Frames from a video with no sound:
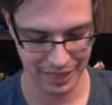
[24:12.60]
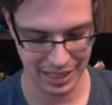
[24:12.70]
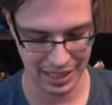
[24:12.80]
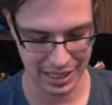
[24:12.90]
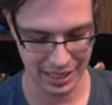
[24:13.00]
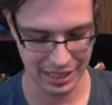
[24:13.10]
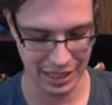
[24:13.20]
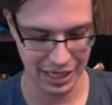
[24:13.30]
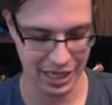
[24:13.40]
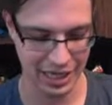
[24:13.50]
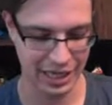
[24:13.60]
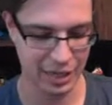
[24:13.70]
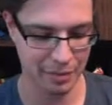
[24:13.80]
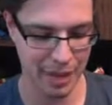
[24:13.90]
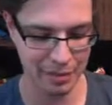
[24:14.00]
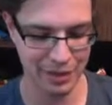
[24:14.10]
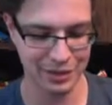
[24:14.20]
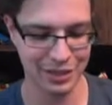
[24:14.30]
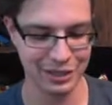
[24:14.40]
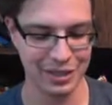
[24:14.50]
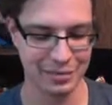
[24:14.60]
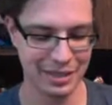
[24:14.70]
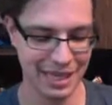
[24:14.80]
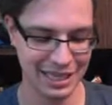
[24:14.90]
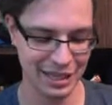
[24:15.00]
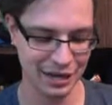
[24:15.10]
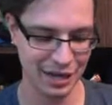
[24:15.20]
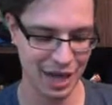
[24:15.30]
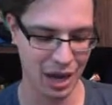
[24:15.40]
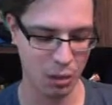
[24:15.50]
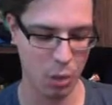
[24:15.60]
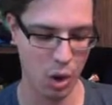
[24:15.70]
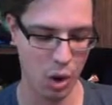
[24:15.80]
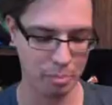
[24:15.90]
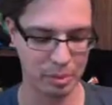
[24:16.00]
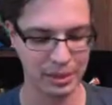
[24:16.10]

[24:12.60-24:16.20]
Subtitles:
I did not get lucky. Goodbye, Mewtwo! Been nice knowing ya! Whomp!